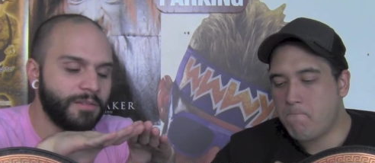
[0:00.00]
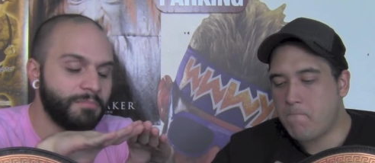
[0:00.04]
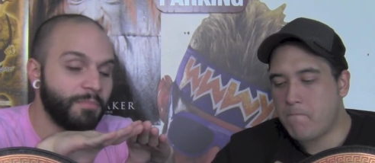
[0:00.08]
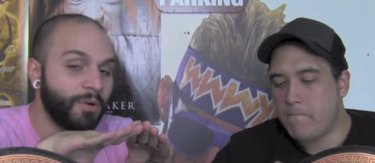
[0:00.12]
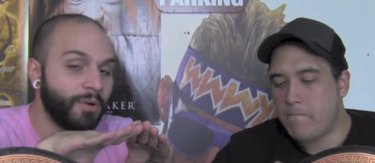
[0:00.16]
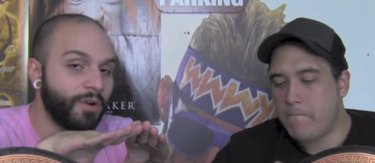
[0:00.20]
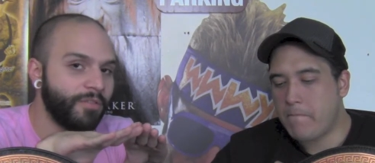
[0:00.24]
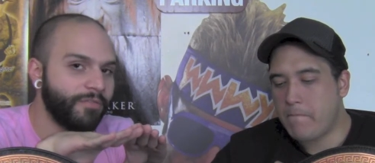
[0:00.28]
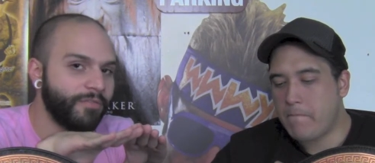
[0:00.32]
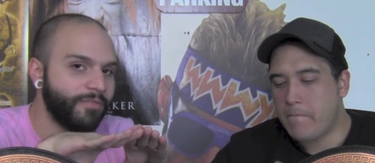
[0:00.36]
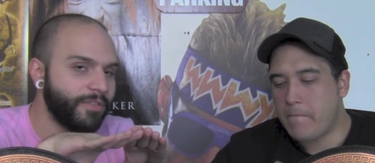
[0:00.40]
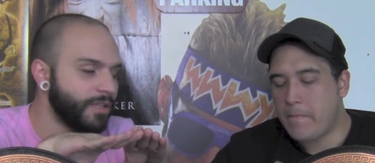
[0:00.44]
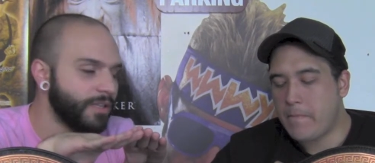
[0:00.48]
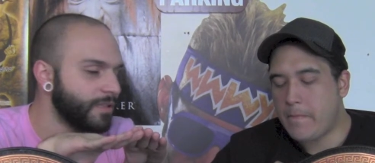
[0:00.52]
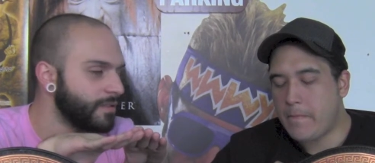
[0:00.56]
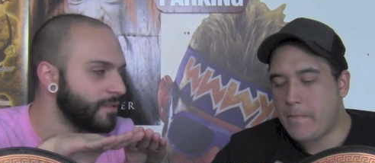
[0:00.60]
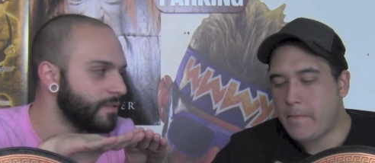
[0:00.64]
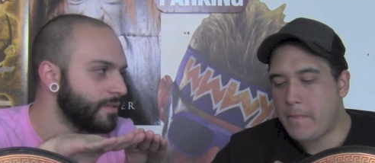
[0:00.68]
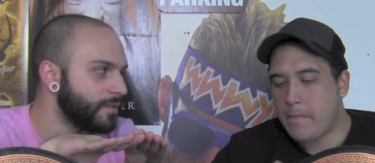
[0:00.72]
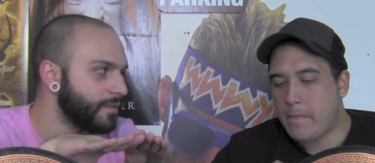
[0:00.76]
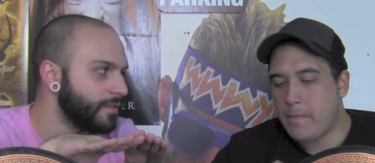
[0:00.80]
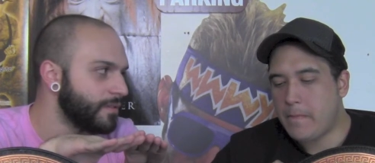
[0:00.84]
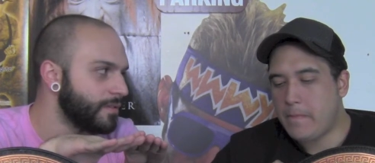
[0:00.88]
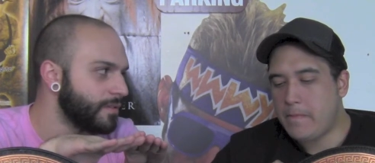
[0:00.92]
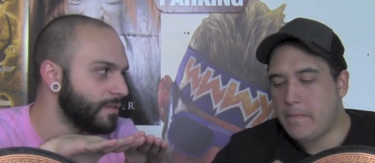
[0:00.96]
Speaker 1: perfect.
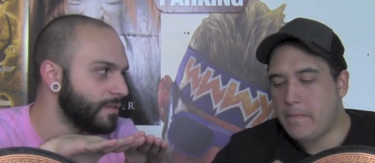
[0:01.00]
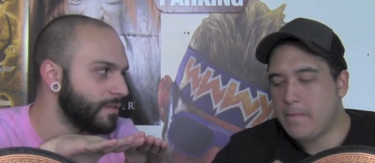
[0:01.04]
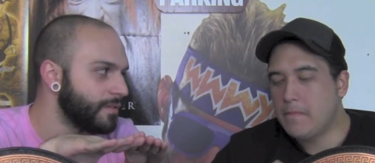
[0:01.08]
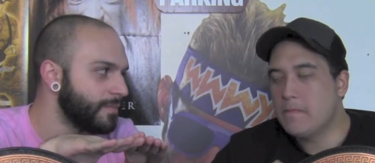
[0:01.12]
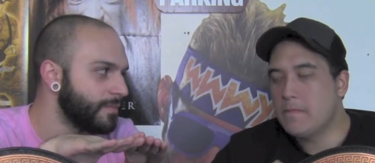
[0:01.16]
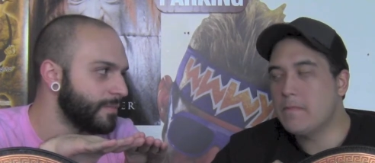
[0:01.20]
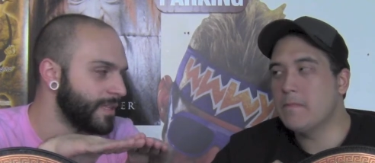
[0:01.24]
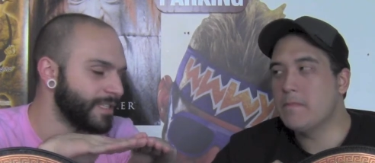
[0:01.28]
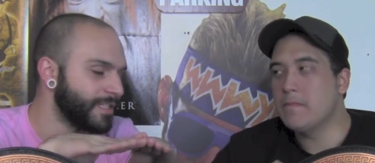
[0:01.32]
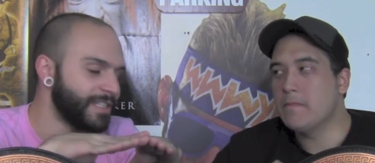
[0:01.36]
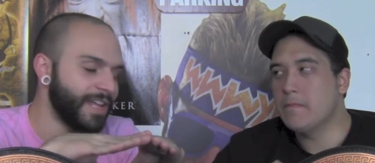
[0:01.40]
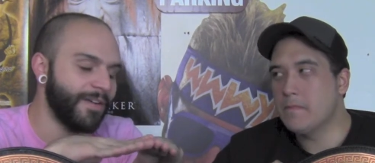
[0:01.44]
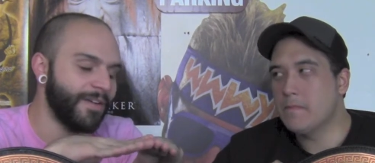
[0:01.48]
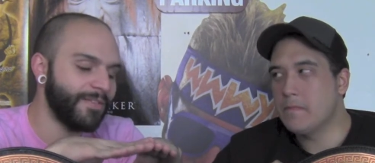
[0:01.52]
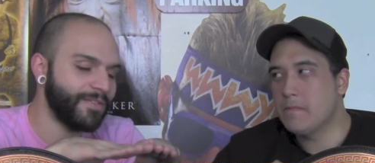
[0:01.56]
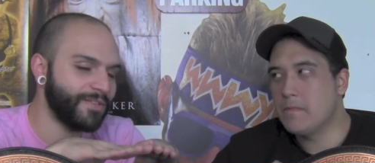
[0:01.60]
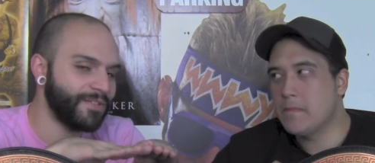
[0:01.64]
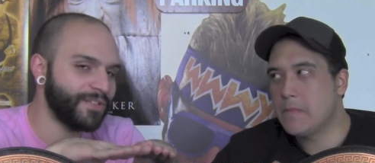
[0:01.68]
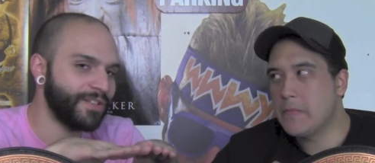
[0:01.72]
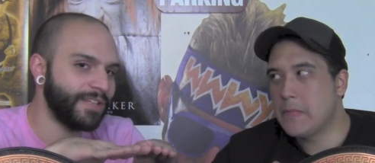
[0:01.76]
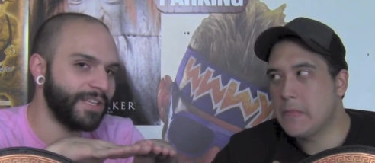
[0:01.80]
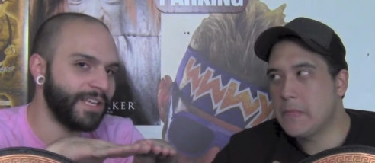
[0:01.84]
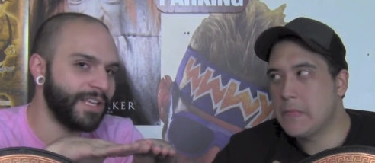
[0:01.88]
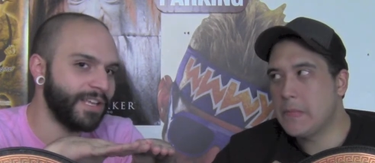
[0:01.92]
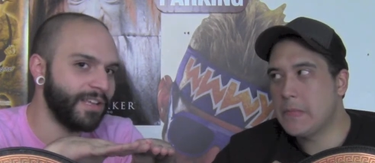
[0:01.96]
Because mm.
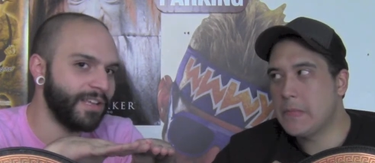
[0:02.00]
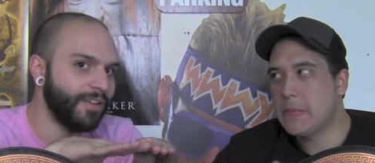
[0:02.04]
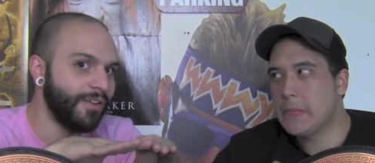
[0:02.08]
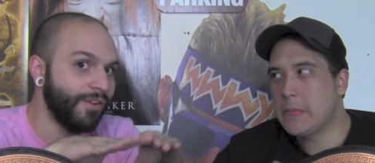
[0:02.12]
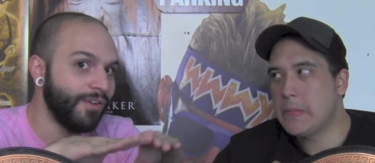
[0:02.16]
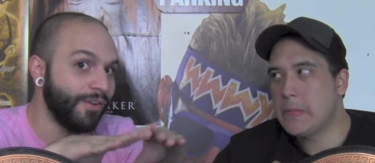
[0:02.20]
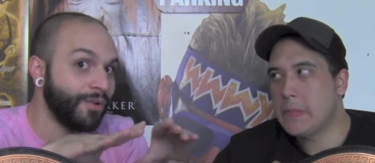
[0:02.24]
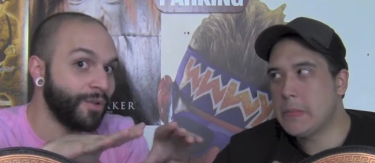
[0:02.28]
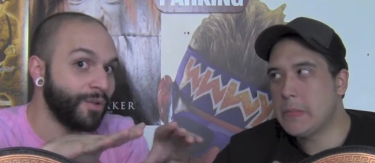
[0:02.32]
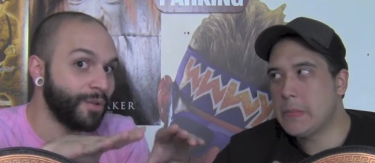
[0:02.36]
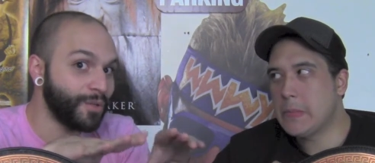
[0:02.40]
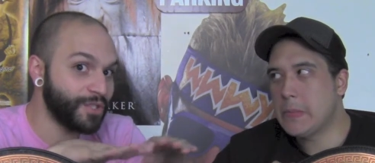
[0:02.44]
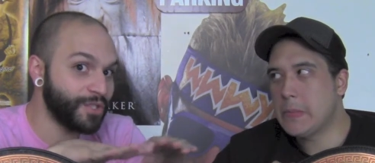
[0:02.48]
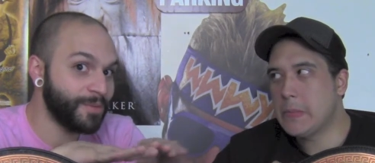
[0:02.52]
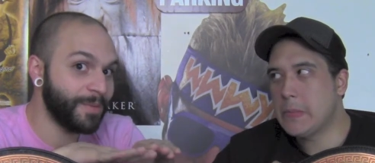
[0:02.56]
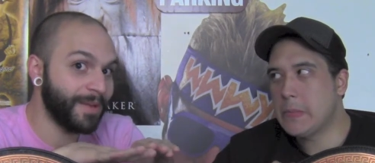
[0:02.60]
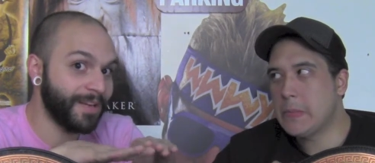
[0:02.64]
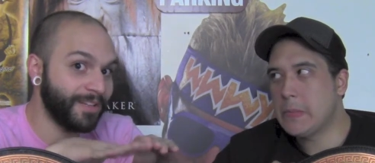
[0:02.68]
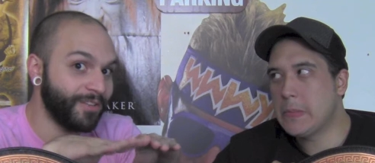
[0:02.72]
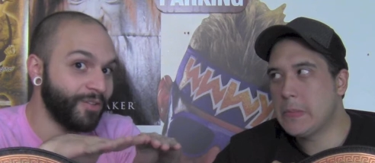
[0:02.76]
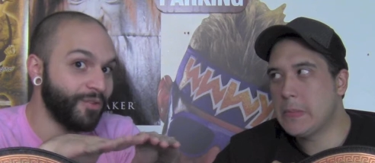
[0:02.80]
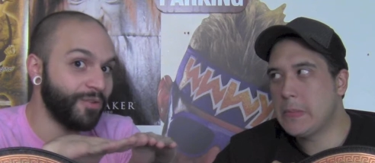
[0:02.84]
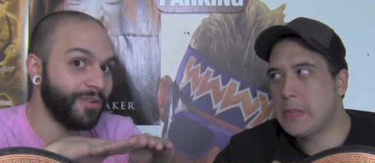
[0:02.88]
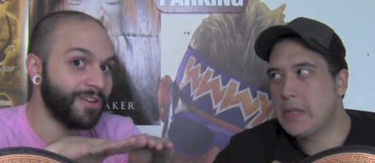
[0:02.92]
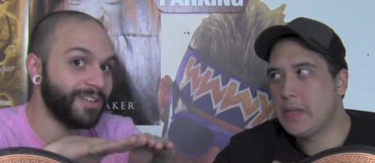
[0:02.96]
obviously, Los
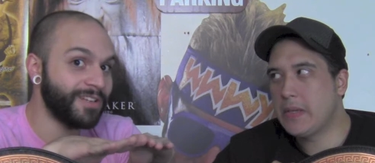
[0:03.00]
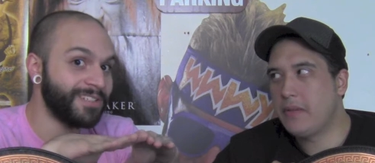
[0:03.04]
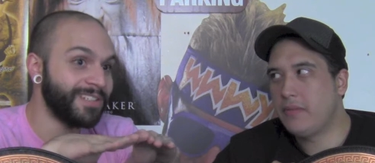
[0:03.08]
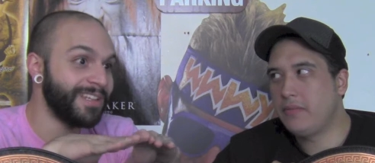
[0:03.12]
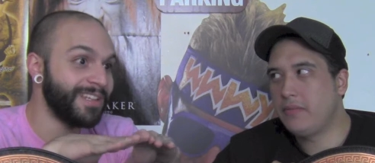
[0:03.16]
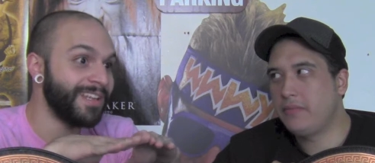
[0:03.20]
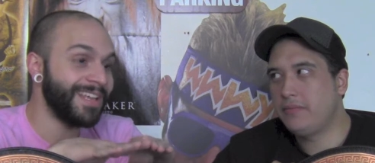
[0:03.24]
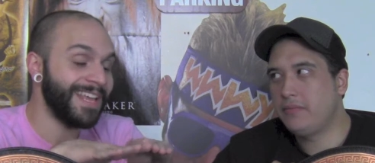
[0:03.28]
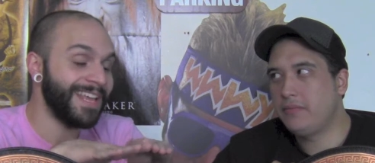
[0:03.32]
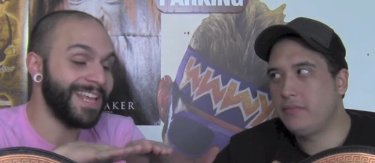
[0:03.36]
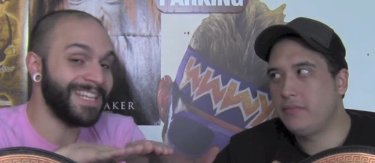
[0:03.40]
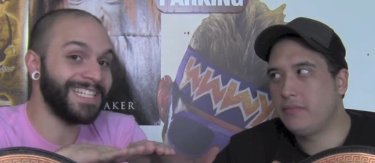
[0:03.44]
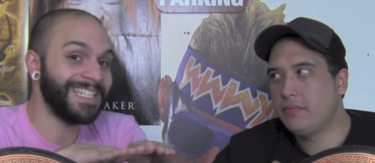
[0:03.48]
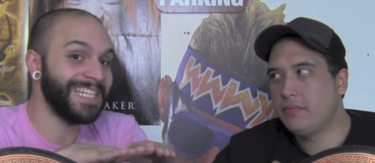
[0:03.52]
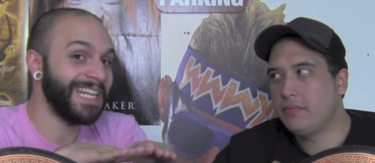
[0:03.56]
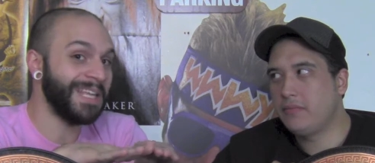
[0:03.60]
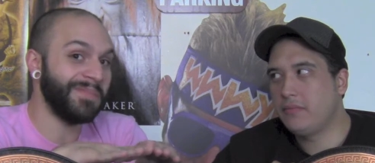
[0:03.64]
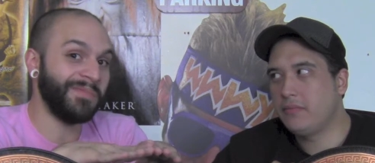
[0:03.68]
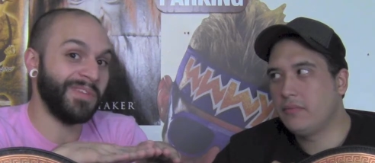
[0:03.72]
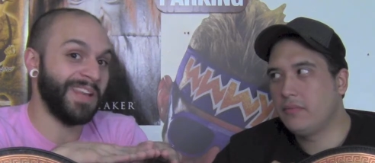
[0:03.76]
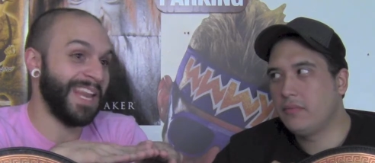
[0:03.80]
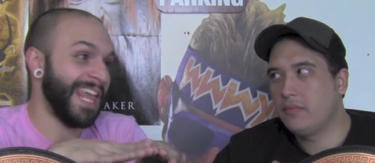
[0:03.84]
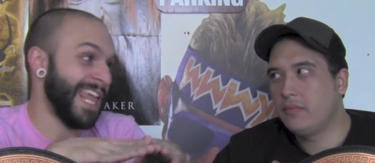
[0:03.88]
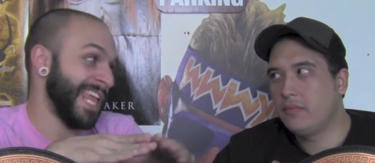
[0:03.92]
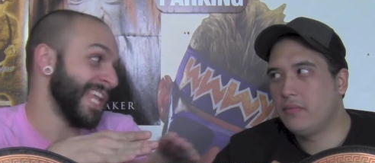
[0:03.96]
Matadores isn't
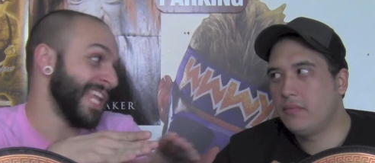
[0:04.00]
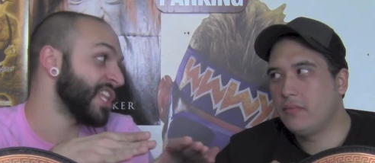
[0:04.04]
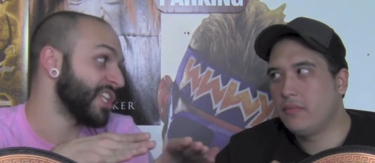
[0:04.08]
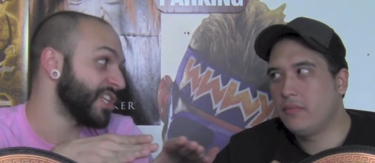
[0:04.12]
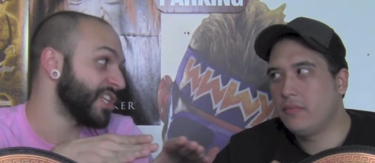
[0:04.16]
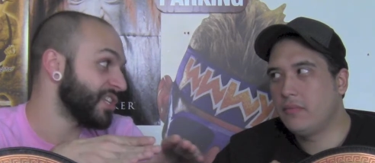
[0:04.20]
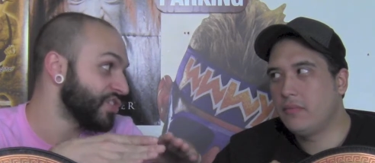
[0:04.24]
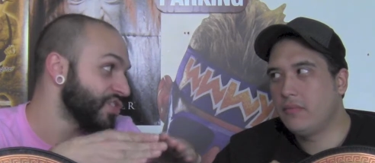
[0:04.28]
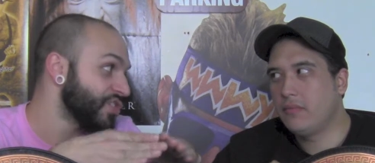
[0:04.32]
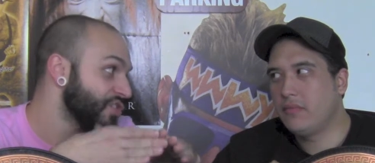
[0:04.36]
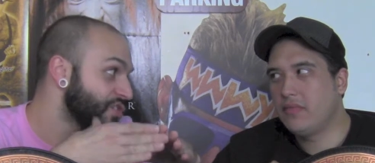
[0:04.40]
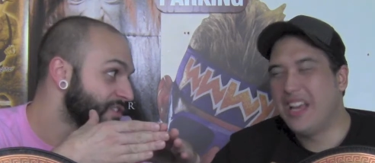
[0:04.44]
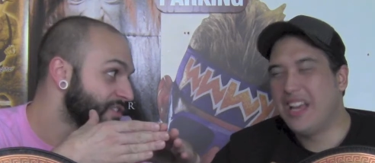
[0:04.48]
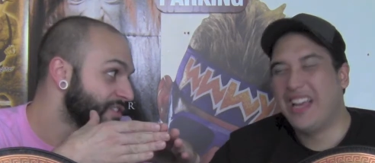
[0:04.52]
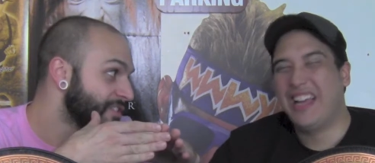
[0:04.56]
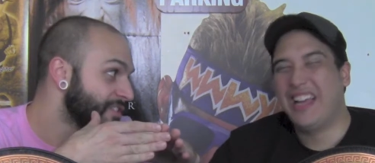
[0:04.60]
even English.